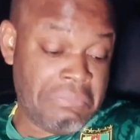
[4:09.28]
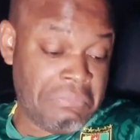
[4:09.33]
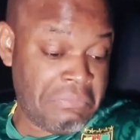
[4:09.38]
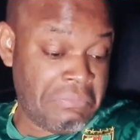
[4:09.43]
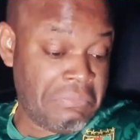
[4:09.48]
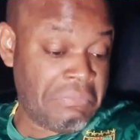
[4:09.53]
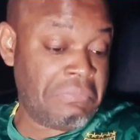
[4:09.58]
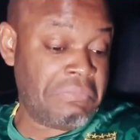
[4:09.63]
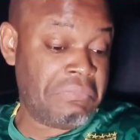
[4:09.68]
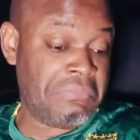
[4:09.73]

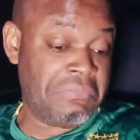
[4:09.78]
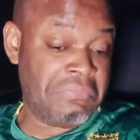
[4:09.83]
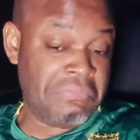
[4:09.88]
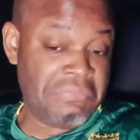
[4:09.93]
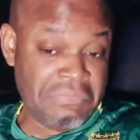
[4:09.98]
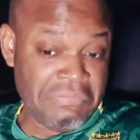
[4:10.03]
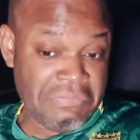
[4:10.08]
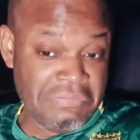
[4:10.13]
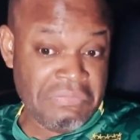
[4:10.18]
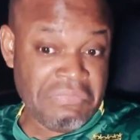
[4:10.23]
I go
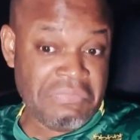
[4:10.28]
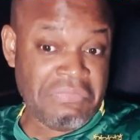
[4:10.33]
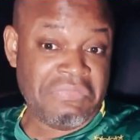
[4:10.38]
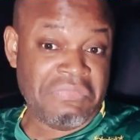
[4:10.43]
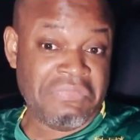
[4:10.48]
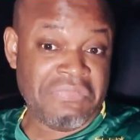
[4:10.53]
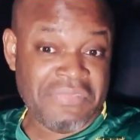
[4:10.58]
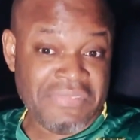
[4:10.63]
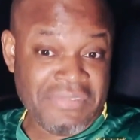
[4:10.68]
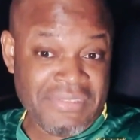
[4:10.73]

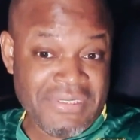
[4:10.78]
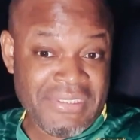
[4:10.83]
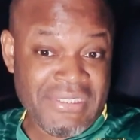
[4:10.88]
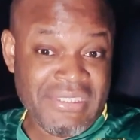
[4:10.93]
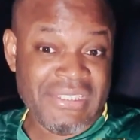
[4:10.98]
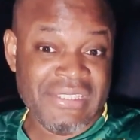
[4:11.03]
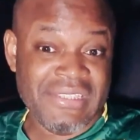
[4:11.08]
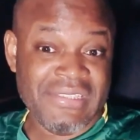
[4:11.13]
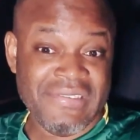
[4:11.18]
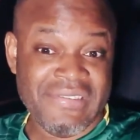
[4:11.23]

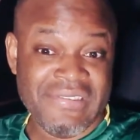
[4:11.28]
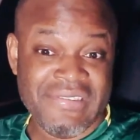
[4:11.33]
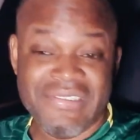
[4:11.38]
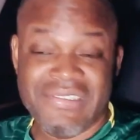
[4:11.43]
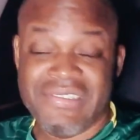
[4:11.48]
carry